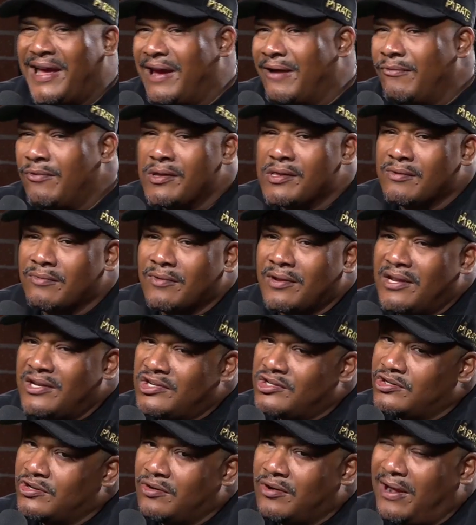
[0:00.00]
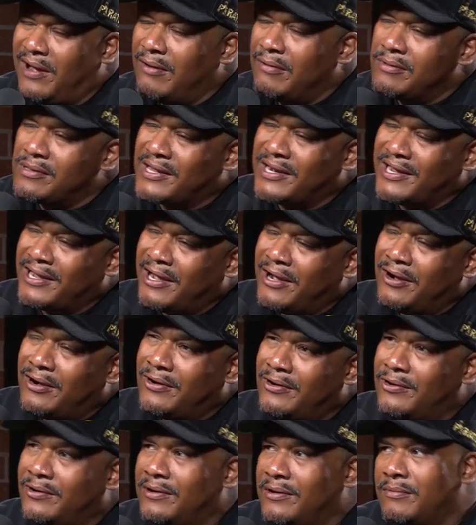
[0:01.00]
I wasn't really sure how it was gonna
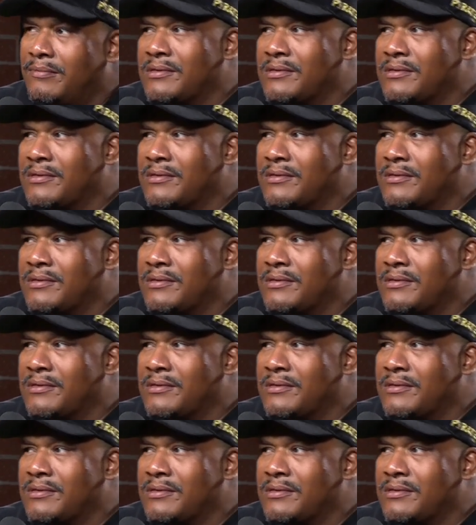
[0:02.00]
go.